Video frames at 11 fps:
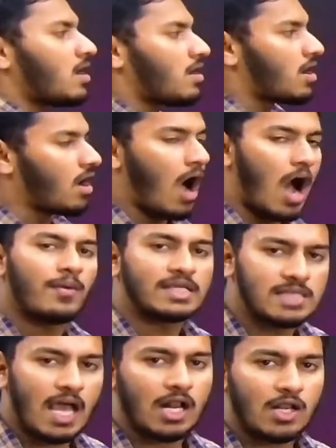how
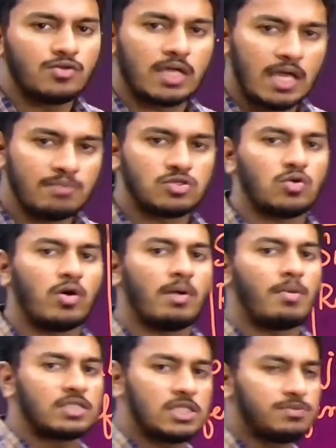exactly you came to know
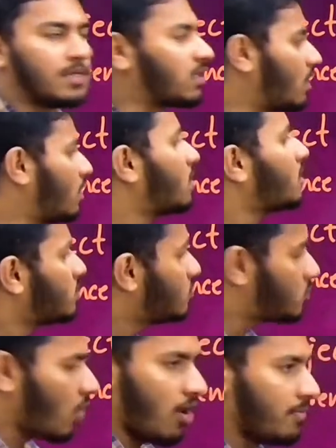about this particular
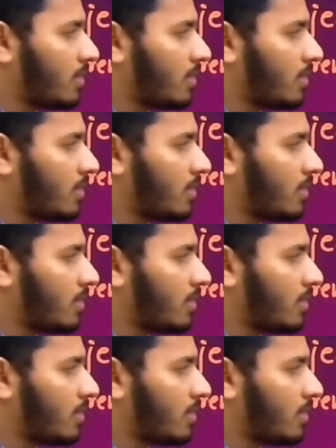job.